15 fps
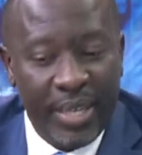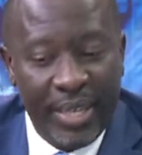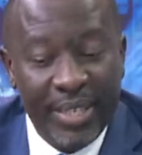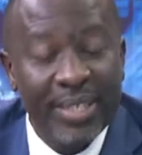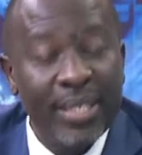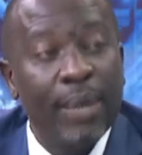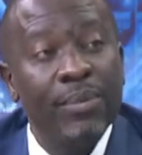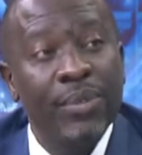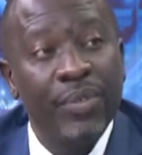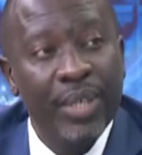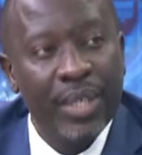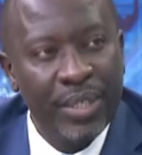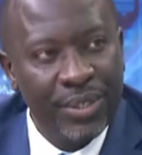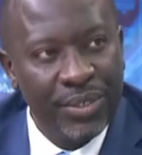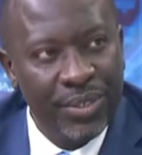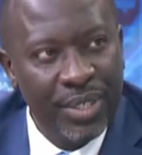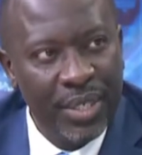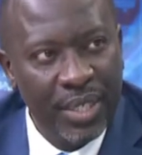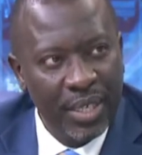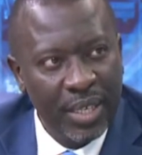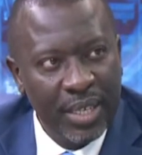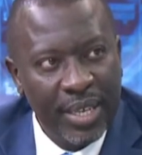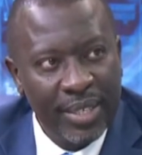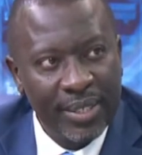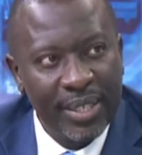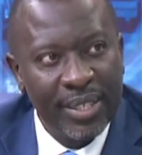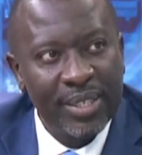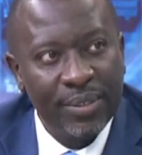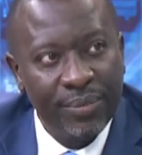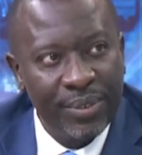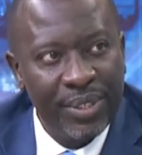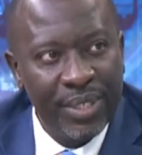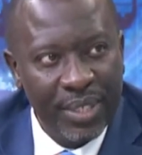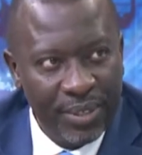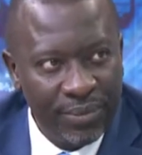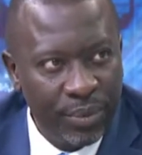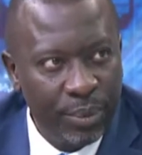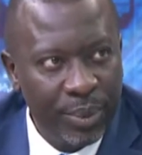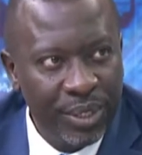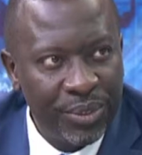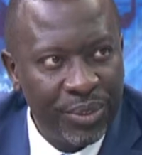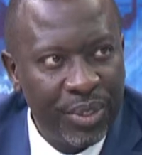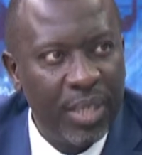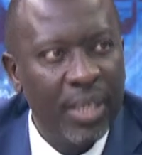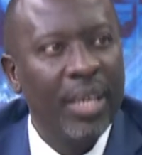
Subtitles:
in terms of the history, doesn't get sufficient information.